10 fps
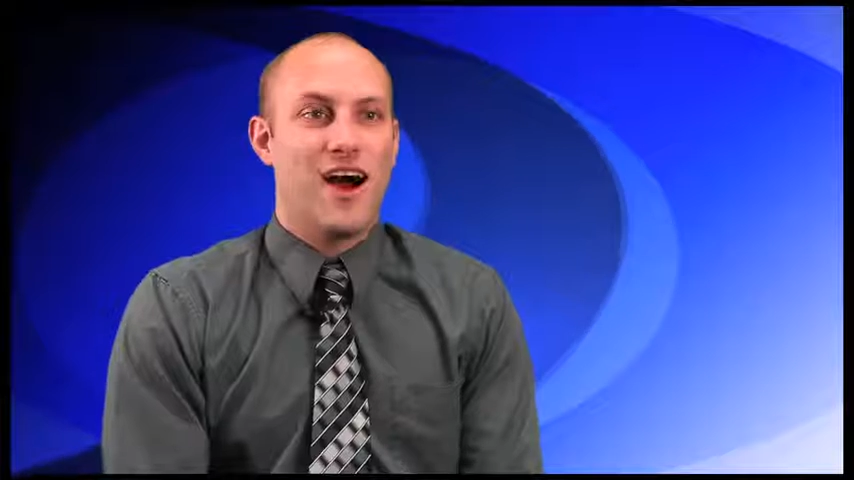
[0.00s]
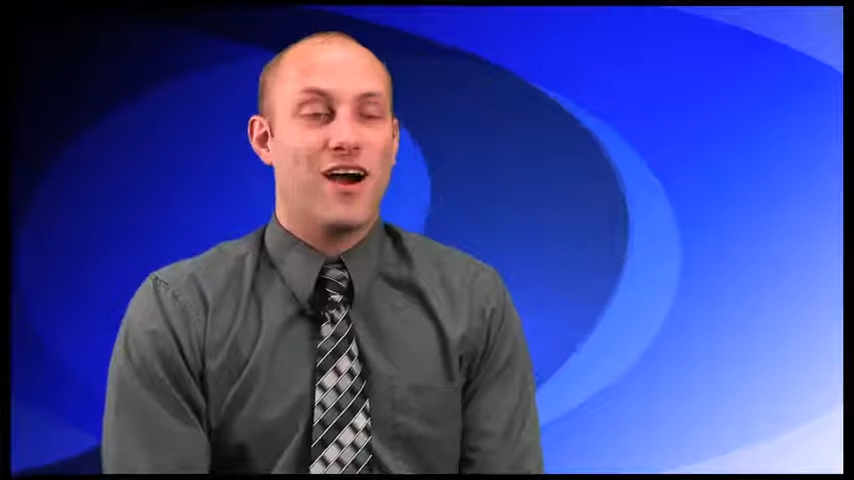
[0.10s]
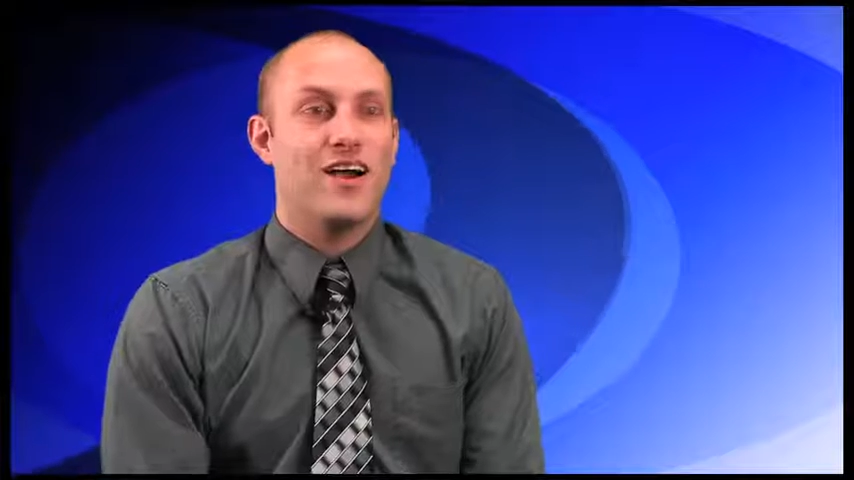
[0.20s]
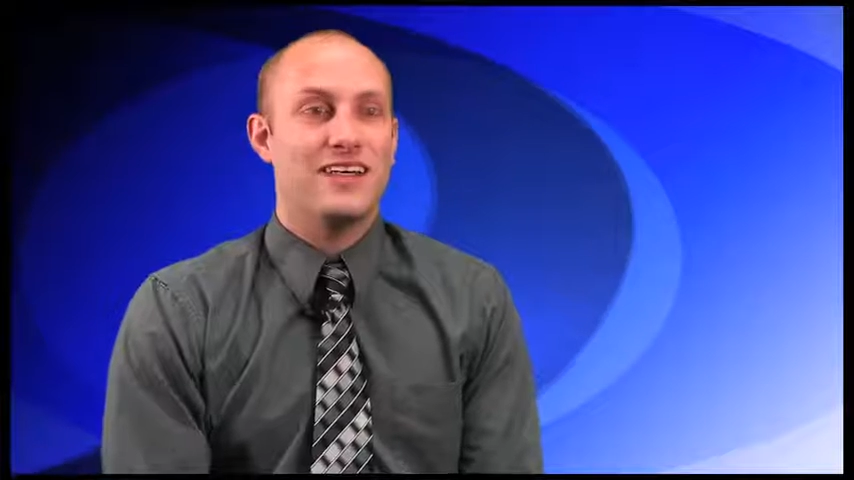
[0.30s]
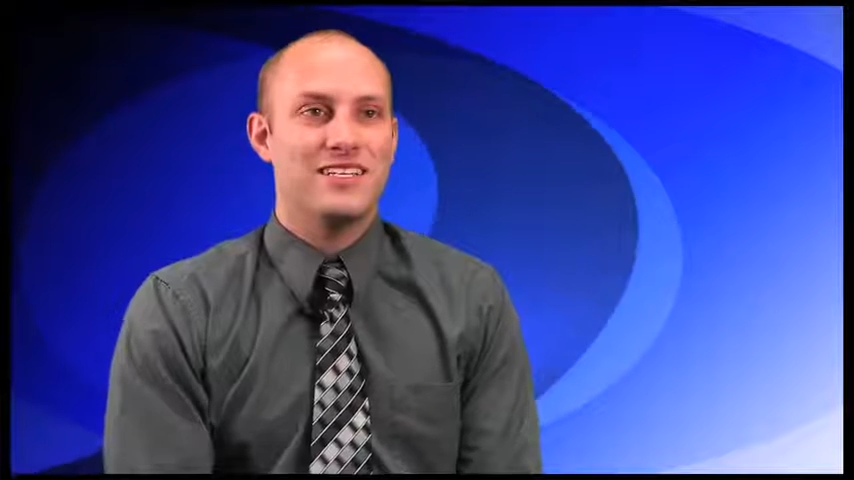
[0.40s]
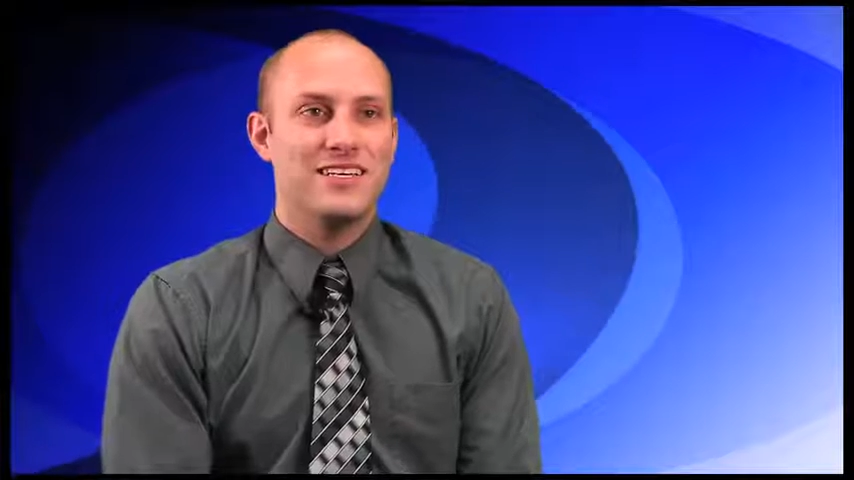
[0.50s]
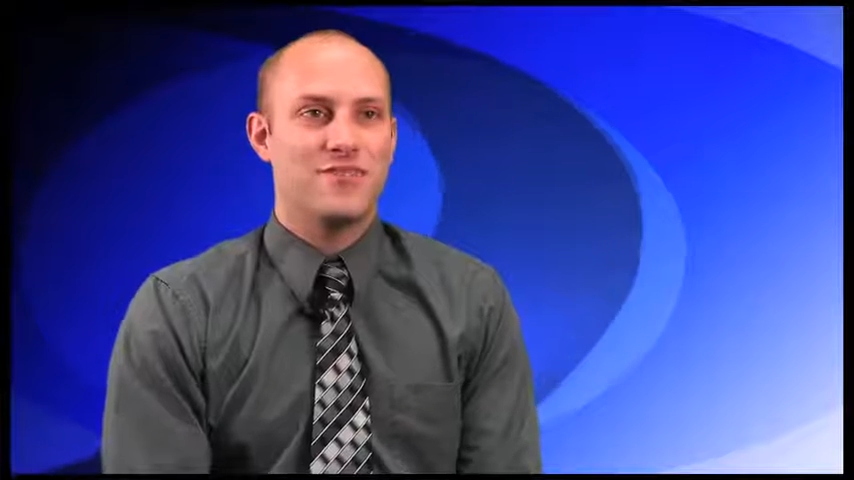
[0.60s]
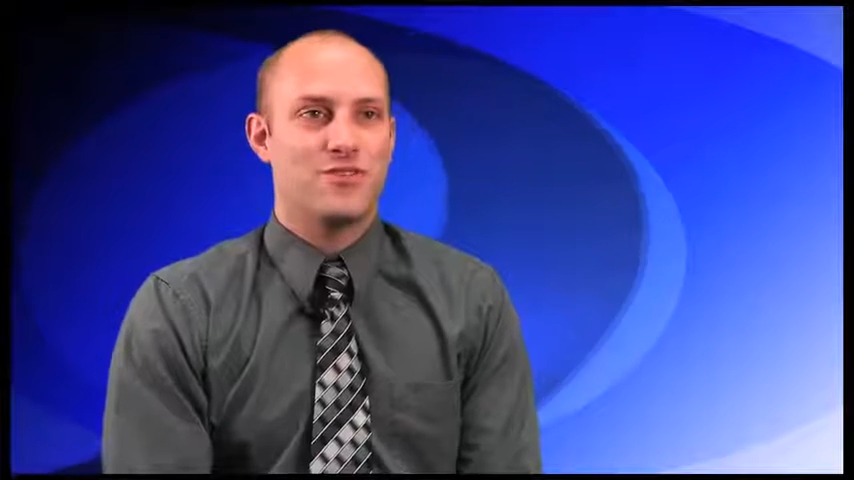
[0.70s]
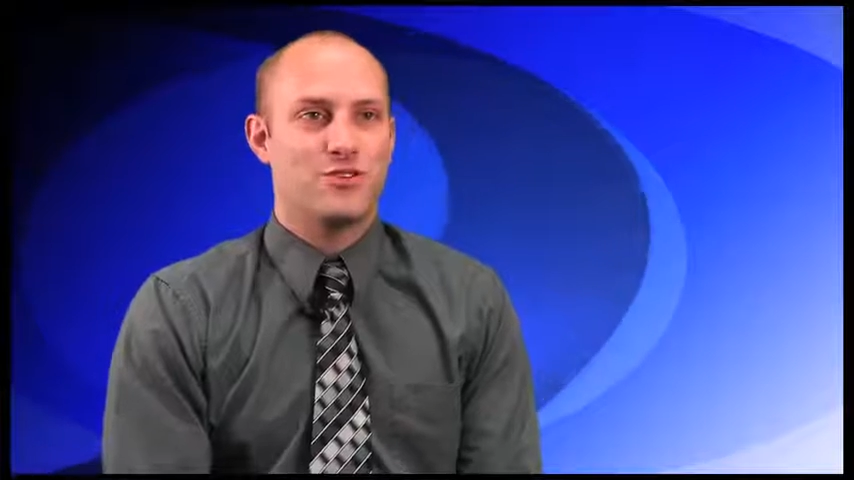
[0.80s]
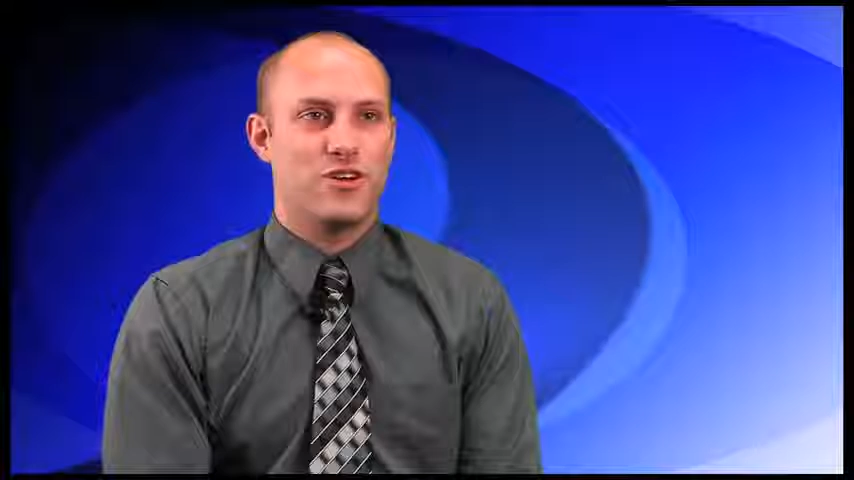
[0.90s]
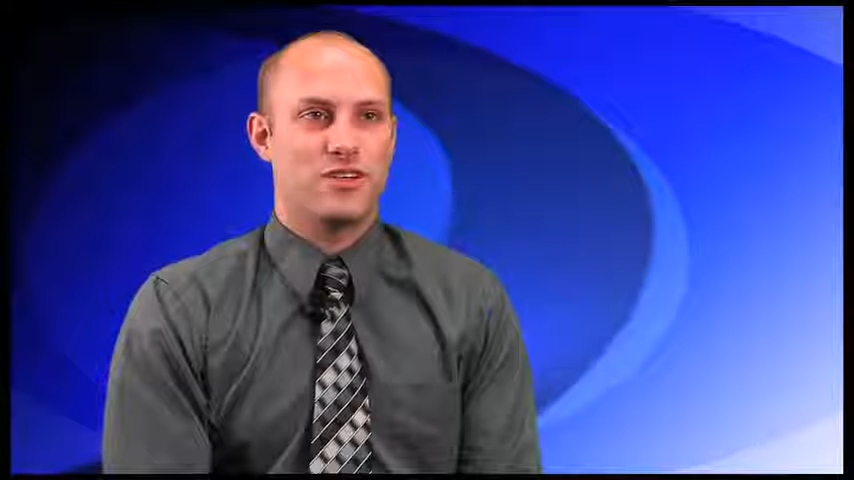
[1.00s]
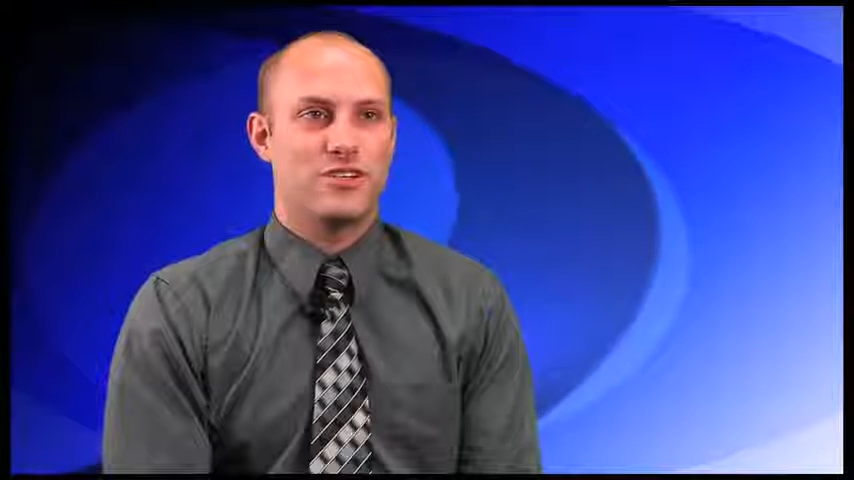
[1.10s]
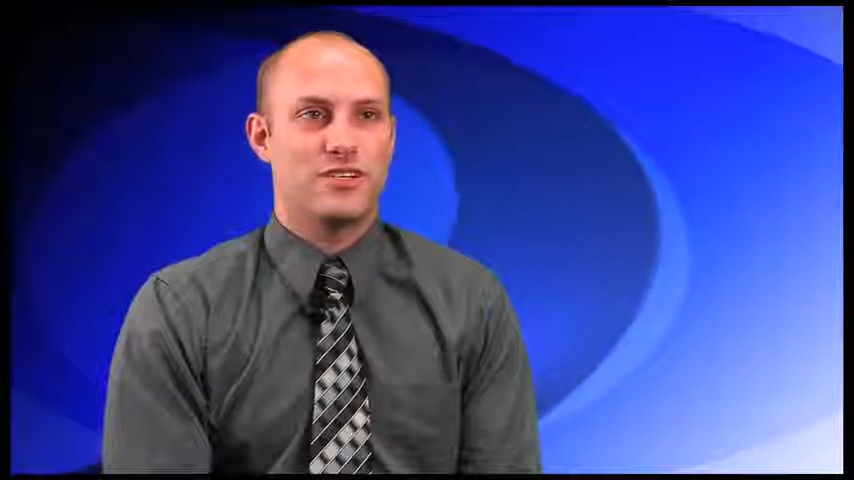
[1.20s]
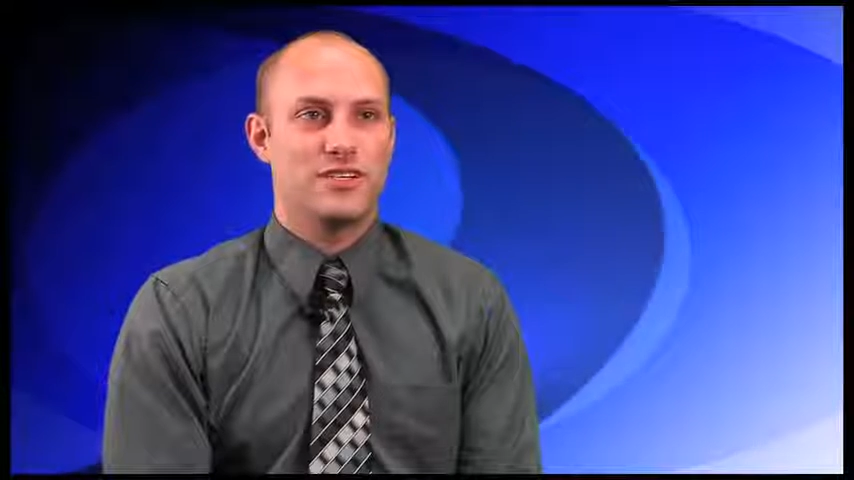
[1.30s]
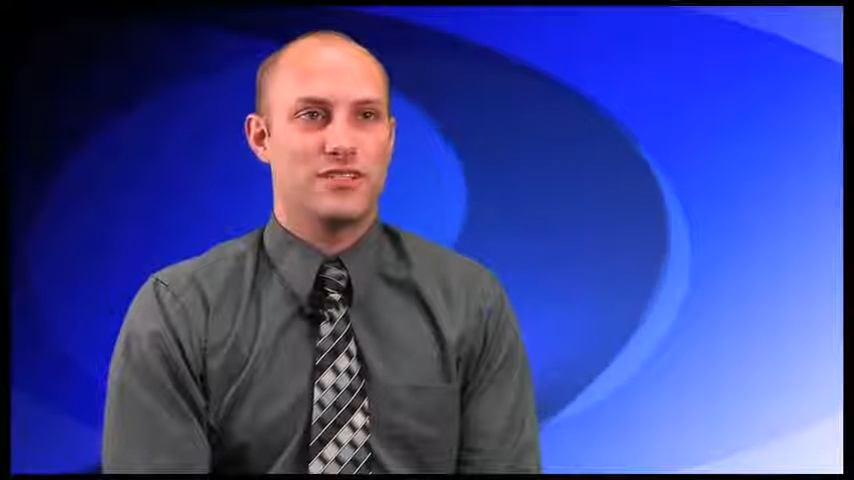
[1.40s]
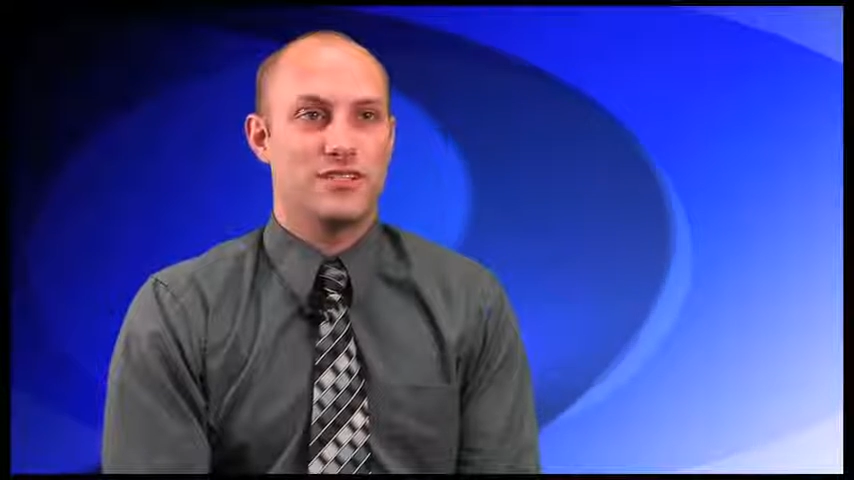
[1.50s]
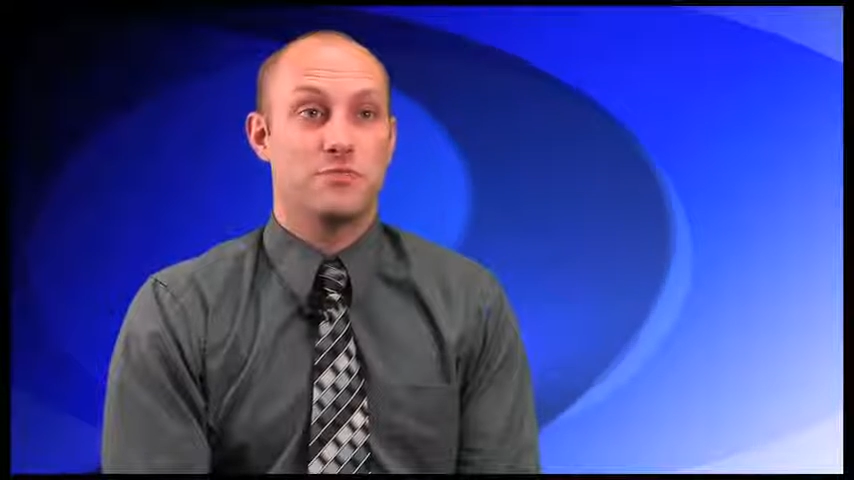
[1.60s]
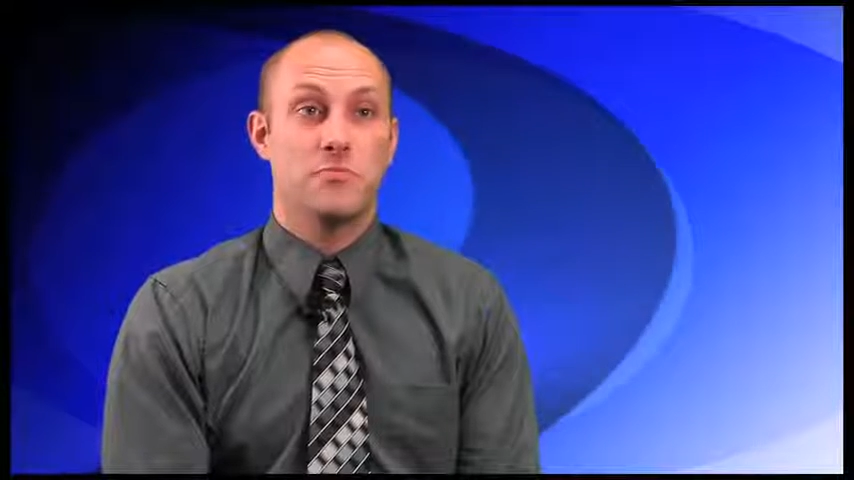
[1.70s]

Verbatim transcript: Our IT infrastructure consists